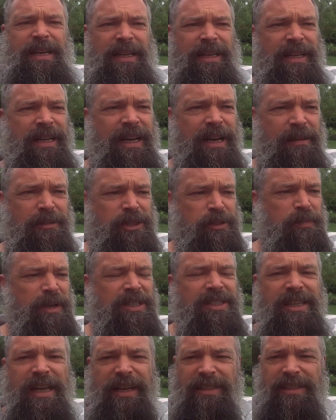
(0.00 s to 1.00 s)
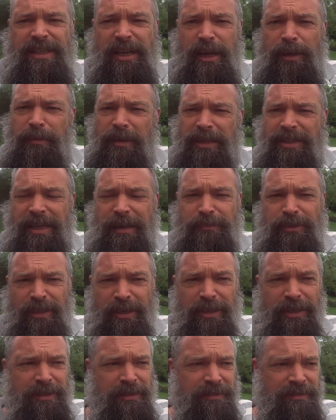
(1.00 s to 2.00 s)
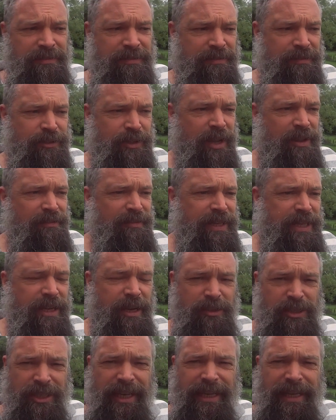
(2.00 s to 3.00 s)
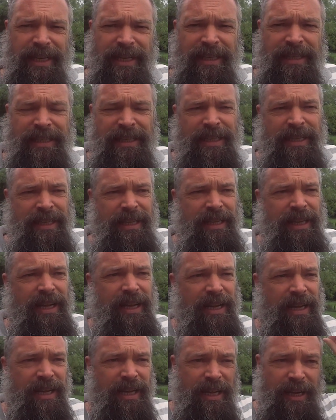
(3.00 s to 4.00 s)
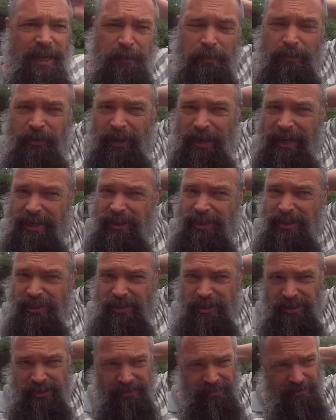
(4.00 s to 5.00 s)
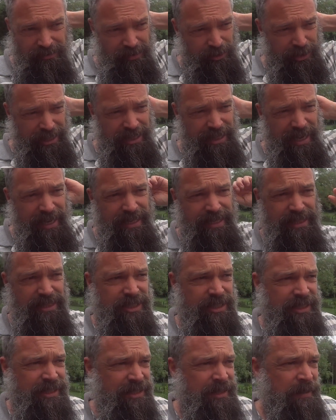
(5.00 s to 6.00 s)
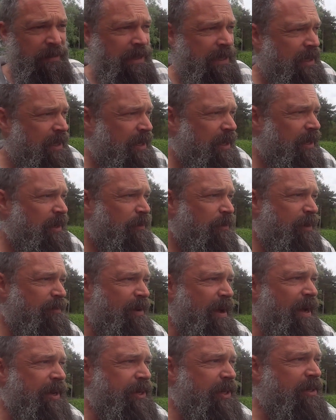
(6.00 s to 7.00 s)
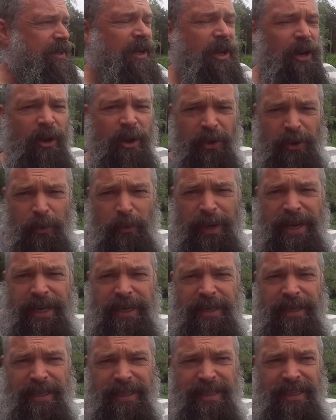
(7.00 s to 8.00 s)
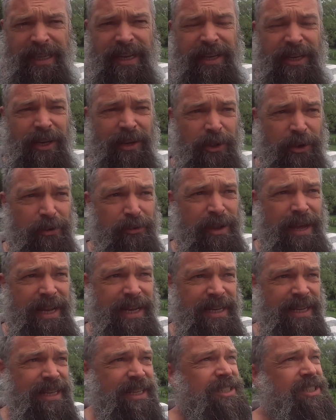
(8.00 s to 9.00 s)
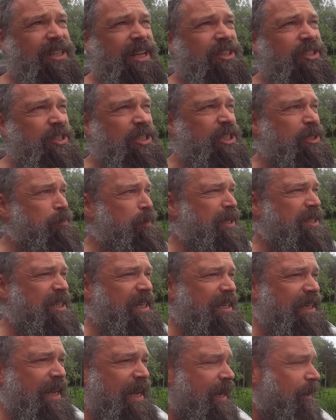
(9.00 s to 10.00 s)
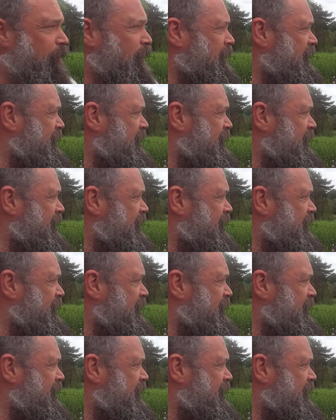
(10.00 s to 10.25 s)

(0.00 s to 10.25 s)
It's my second attempt to try and video today. The last 3 days we've had a lot of wind and a lot of rain. It's actually spitting now.